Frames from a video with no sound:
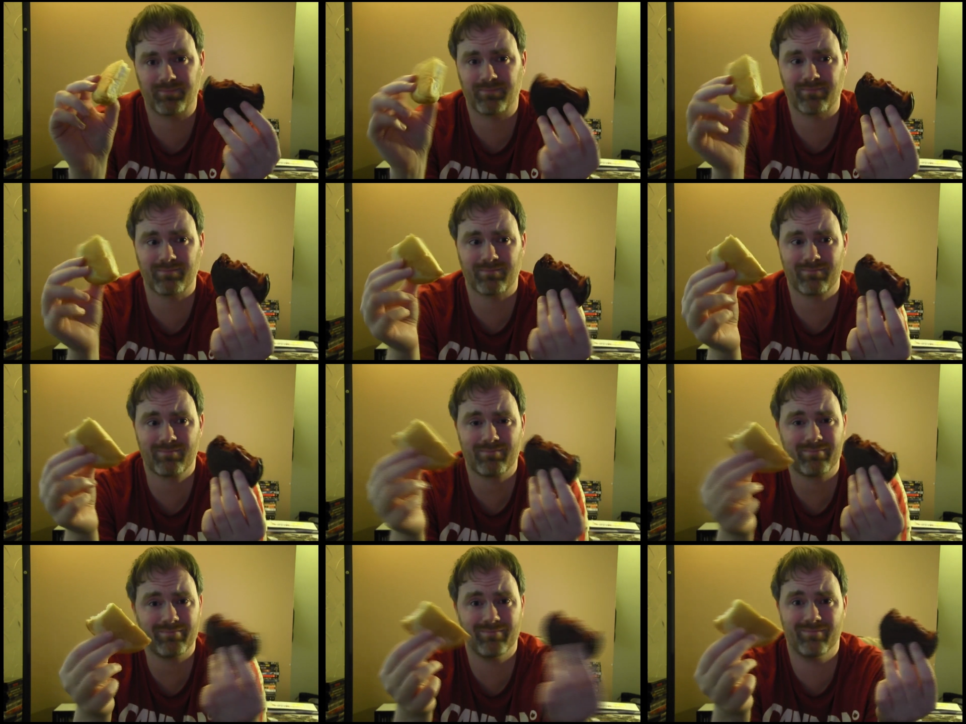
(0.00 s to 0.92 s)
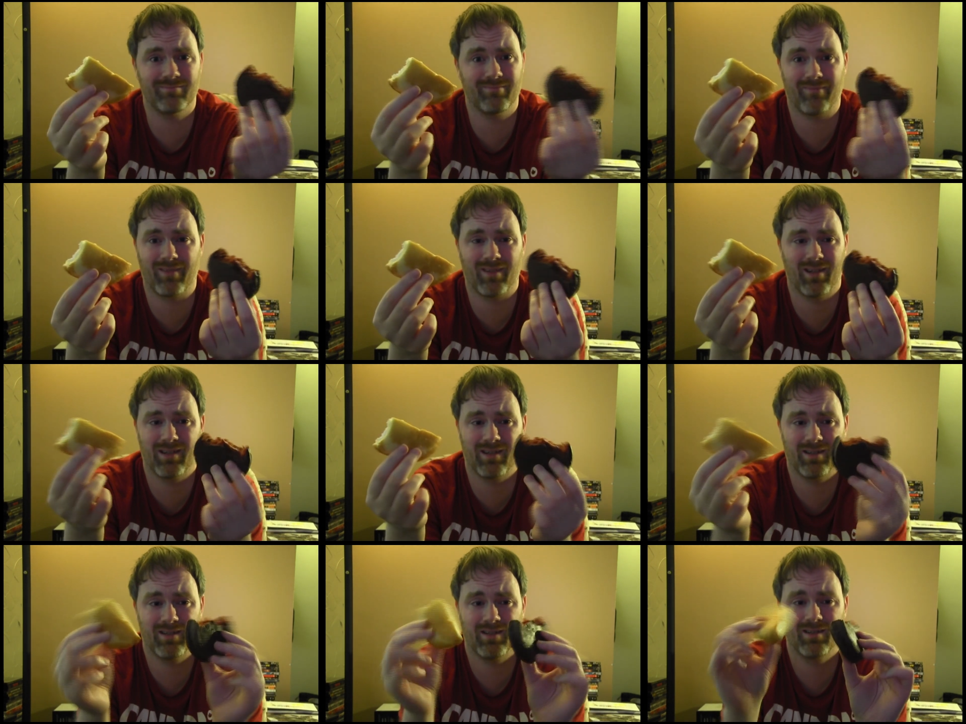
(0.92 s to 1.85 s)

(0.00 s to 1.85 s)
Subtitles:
Nobody speaks.